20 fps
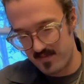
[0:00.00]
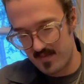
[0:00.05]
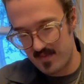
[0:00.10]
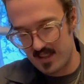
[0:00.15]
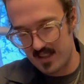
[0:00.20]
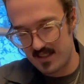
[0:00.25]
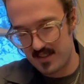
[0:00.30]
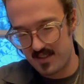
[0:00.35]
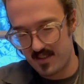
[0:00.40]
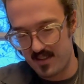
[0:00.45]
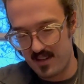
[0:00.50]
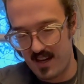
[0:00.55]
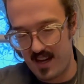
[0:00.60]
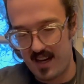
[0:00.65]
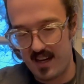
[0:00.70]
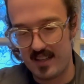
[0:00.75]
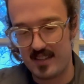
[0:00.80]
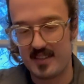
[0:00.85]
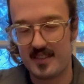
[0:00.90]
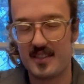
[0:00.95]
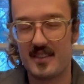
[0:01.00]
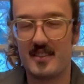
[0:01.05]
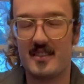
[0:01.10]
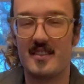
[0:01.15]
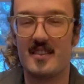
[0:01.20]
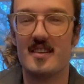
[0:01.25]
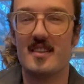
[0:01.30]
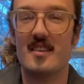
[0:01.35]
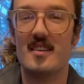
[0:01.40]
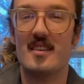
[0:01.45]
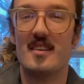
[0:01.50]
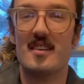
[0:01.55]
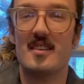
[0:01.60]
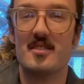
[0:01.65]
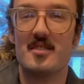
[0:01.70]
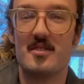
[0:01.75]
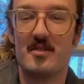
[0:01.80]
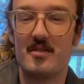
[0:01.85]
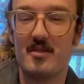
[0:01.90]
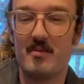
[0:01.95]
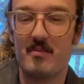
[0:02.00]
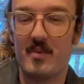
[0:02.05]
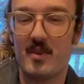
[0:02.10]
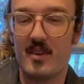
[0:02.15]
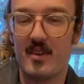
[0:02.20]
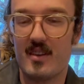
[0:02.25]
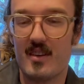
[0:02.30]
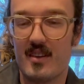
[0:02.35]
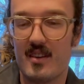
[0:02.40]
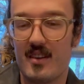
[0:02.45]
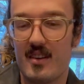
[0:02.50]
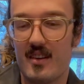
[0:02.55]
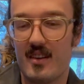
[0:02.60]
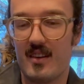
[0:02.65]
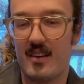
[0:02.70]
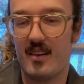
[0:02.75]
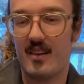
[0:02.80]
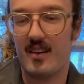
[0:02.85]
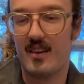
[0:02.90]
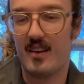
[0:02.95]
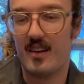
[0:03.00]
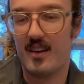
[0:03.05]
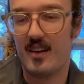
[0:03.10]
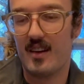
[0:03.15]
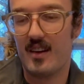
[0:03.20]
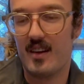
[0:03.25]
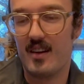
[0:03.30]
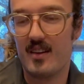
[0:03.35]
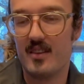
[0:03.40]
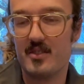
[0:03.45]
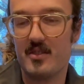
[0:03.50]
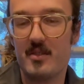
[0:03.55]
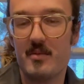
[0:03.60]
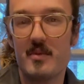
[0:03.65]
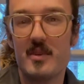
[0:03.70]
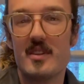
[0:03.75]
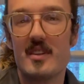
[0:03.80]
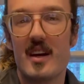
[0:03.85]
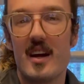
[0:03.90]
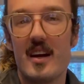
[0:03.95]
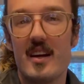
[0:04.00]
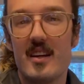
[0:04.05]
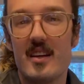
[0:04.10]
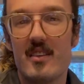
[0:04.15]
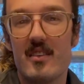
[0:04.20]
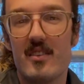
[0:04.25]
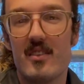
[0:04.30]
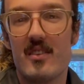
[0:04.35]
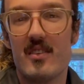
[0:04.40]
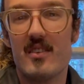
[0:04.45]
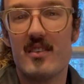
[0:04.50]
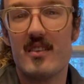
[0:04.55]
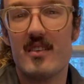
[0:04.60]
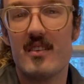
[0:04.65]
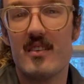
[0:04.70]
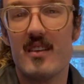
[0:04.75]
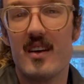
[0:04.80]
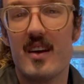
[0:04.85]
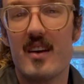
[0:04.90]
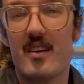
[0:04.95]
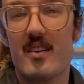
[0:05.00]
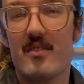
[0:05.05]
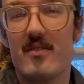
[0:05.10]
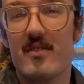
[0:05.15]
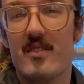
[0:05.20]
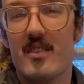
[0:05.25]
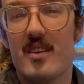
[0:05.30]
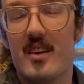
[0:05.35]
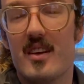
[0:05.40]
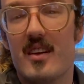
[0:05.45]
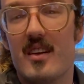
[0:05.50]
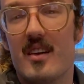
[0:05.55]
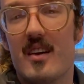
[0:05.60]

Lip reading: So yeah, it's just a super tiny little lighter flint.